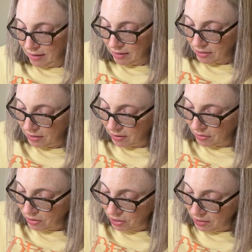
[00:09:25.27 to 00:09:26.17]
So now
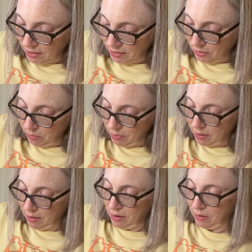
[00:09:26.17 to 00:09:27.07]
there's just this little
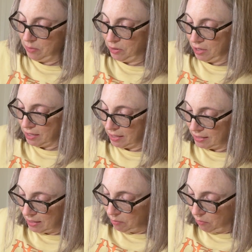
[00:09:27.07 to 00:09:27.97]
bit, which, as I
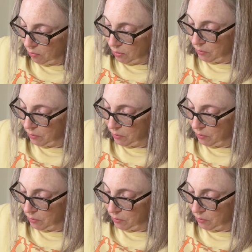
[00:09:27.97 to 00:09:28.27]
said before,